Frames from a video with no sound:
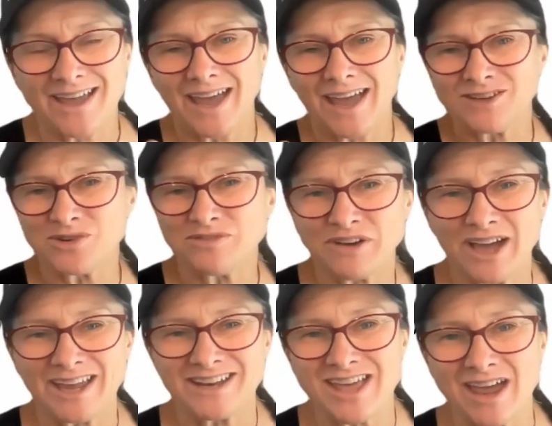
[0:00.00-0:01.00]
And you'll
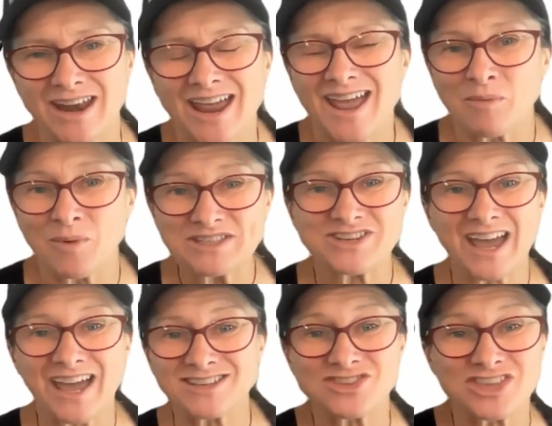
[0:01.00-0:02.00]
find that once it
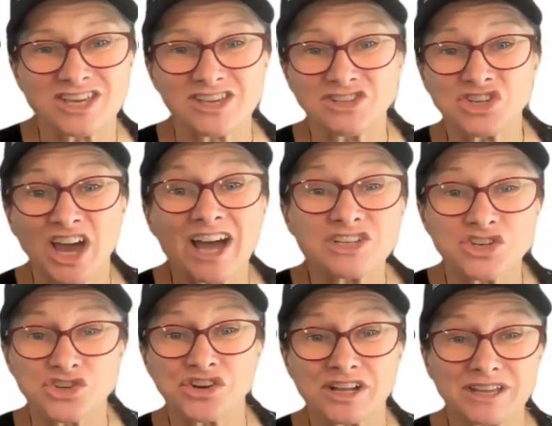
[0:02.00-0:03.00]
has the charge
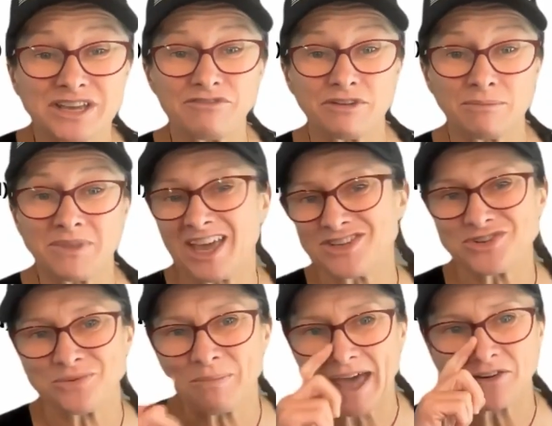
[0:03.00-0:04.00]
trickling from the
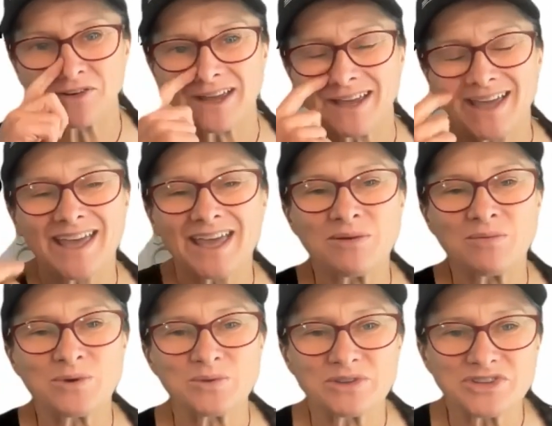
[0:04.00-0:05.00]
engine battery, it
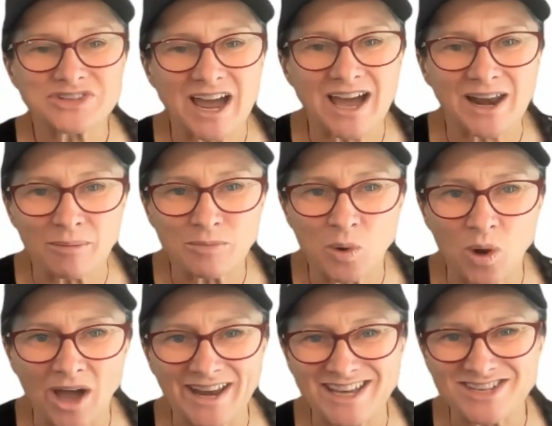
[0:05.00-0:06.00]
will start up
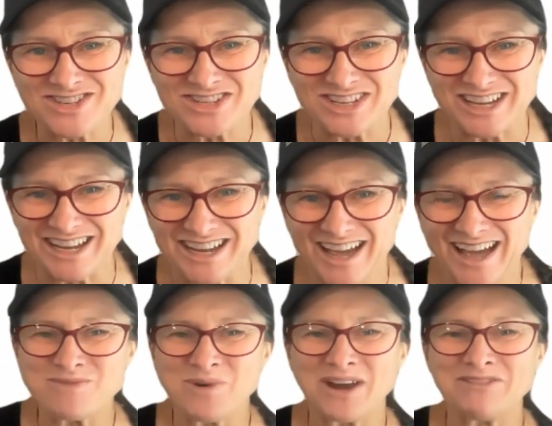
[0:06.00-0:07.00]
quite easily.
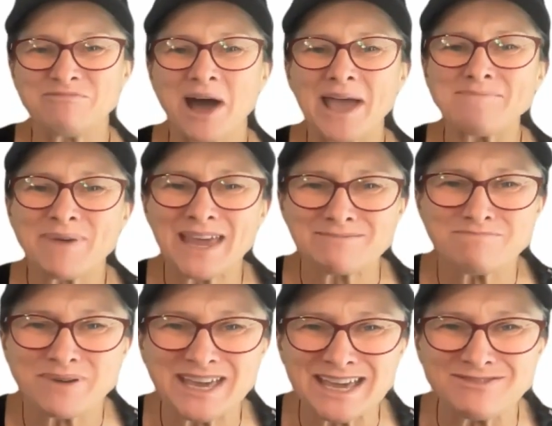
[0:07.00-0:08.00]
One of my pet
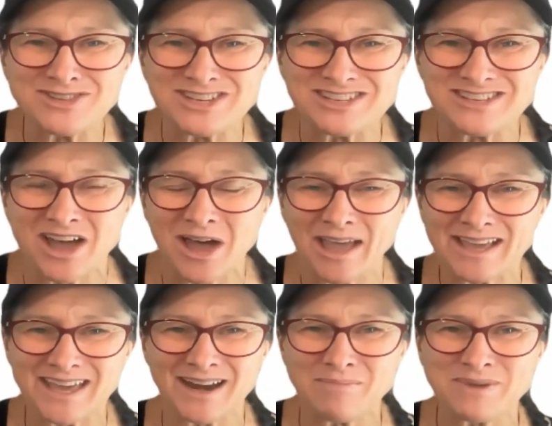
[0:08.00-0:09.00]
peeves is I
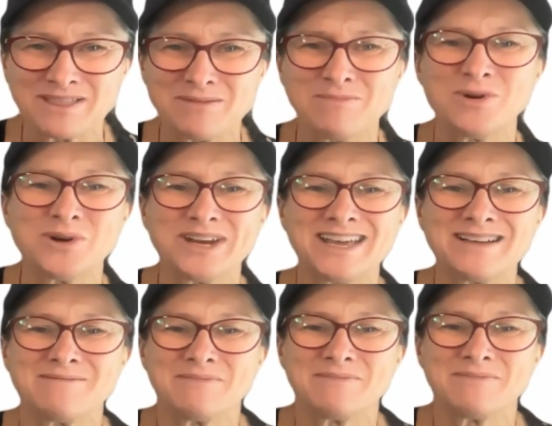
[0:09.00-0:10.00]
get up in the morning,
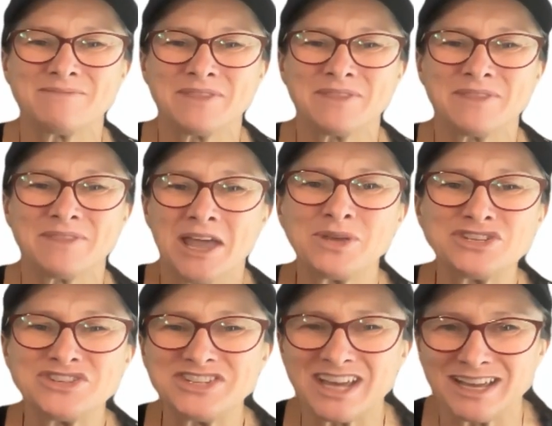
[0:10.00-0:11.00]
my
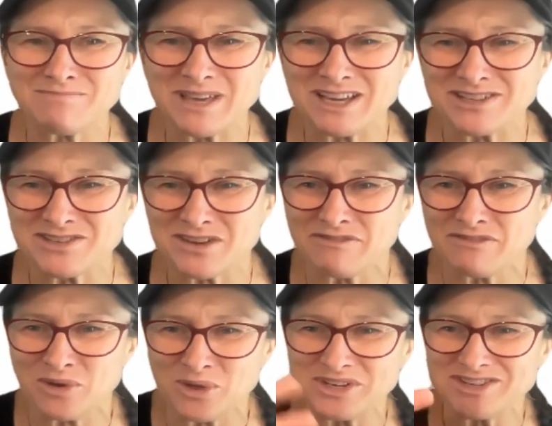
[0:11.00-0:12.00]
computer's dead because I've
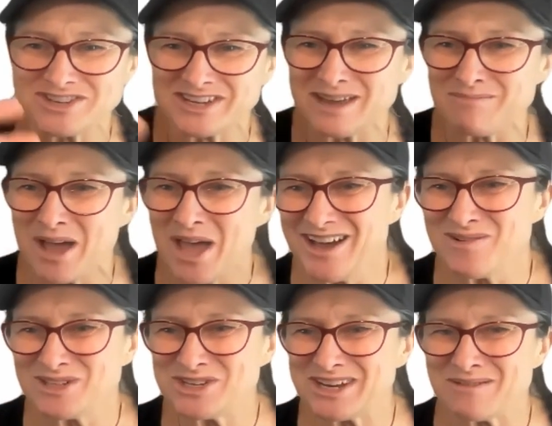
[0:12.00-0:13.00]
fallen asleep
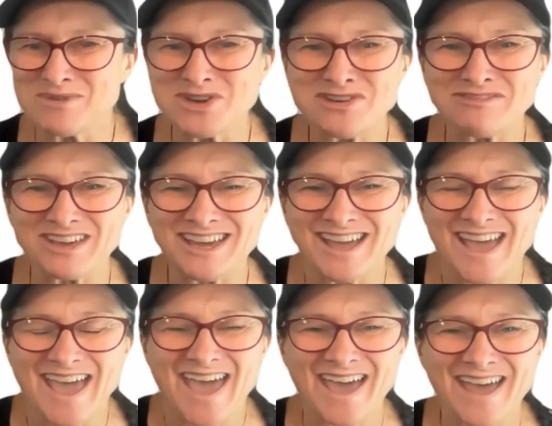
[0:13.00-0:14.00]
watching a movie,
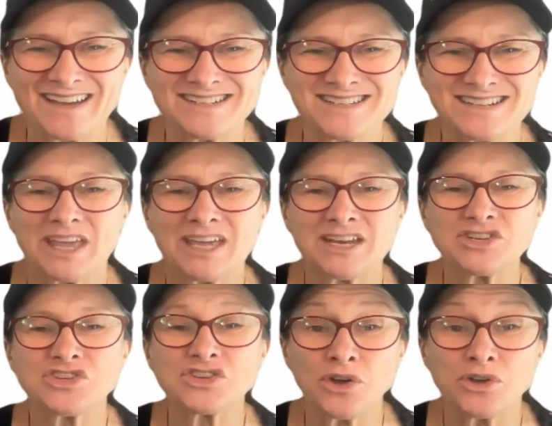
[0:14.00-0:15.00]
and it
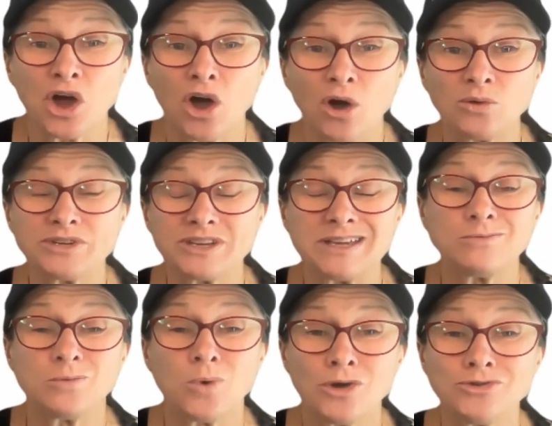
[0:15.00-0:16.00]
is so cold
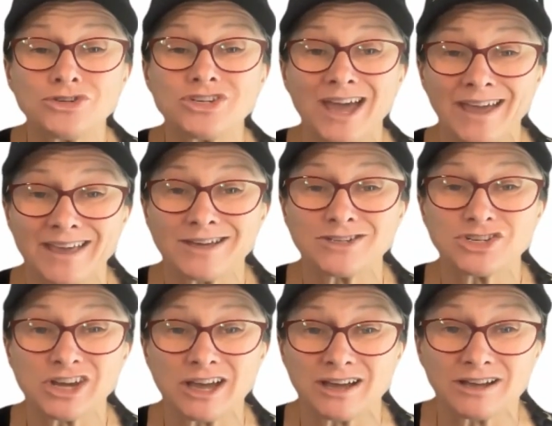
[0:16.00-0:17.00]
it won't take a
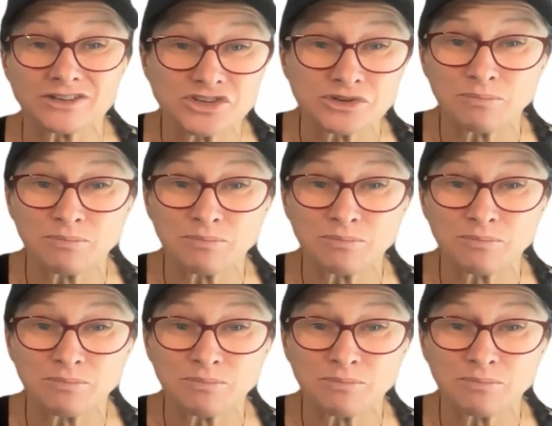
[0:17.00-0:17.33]
charge.